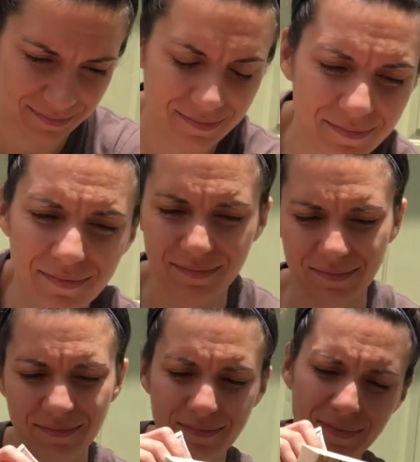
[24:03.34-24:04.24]

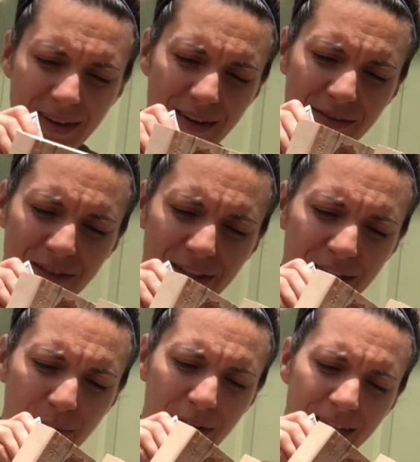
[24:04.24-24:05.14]
Just
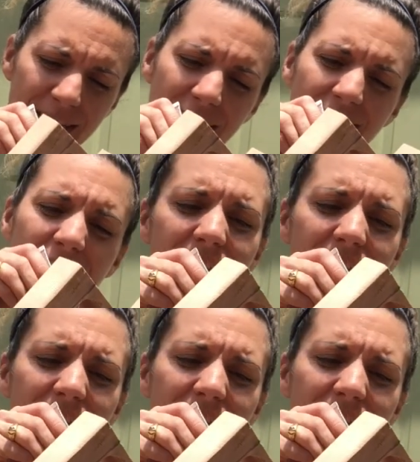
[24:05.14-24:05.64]
gonna put